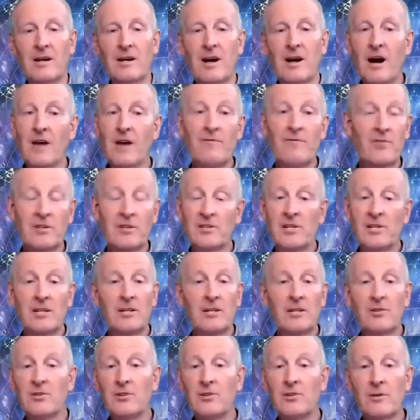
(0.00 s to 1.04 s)
I've
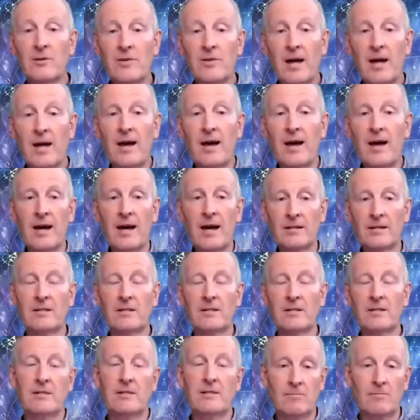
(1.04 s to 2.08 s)
continued to do that.
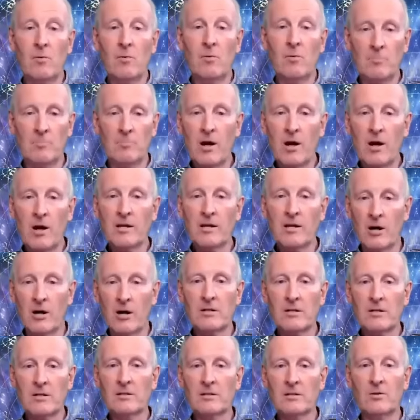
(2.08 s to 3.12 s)
And my
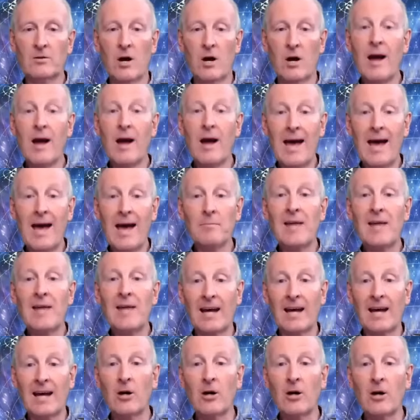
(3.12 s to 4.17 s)
garden, I am
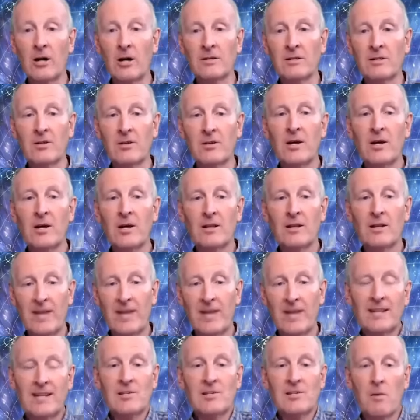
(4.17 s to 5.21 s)
that garden.
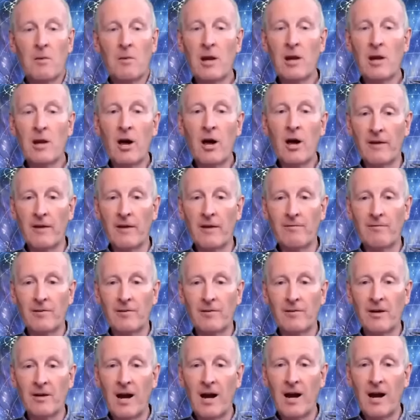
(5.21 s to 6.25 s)
That is my life.
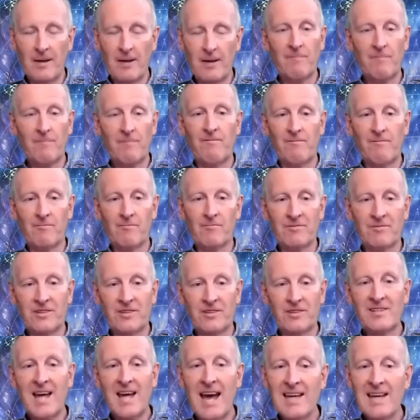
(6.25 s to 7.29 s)
I am the
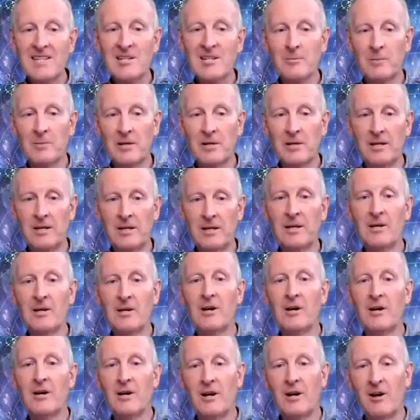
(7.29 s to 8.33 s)
testimony
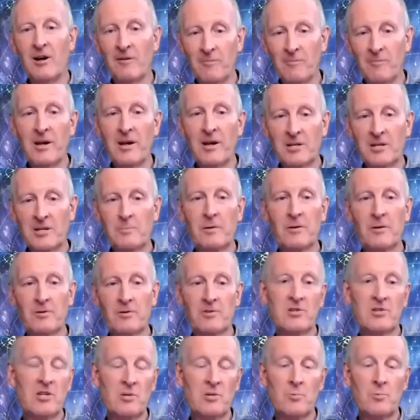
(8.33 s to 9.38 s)
of my
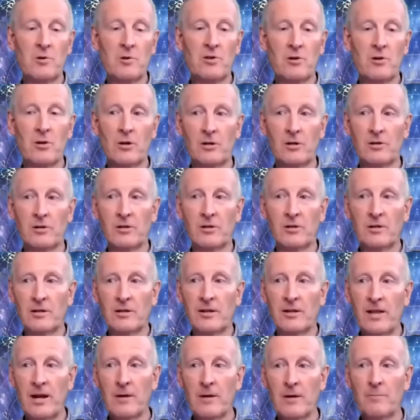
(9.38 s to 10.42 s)
experiences with God
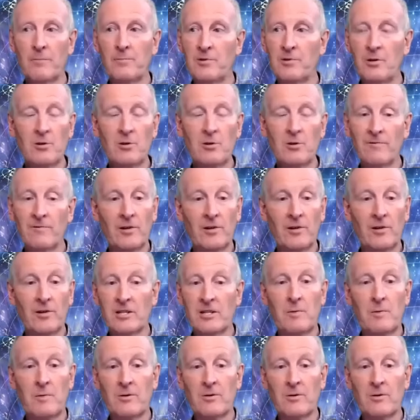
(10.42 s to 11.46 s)
and they are beautiful
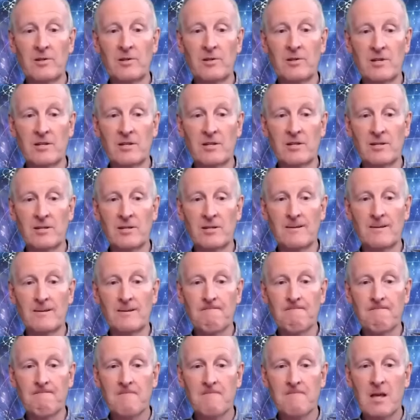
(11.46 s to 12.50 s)
experiences.
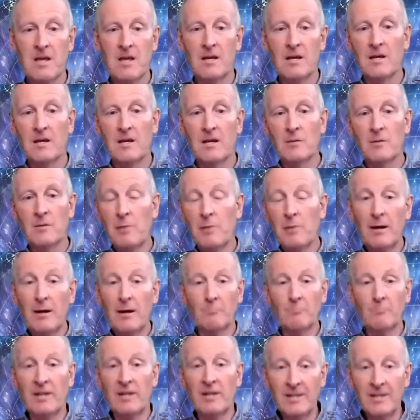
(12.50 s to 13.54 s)
But
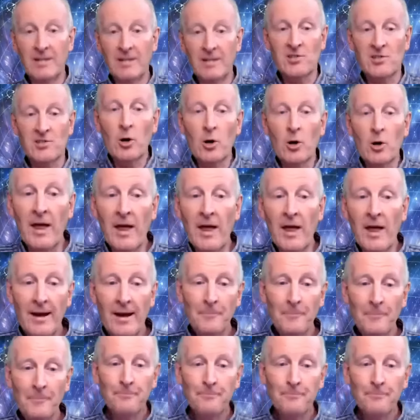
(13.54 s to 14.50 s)
it didn't stop there.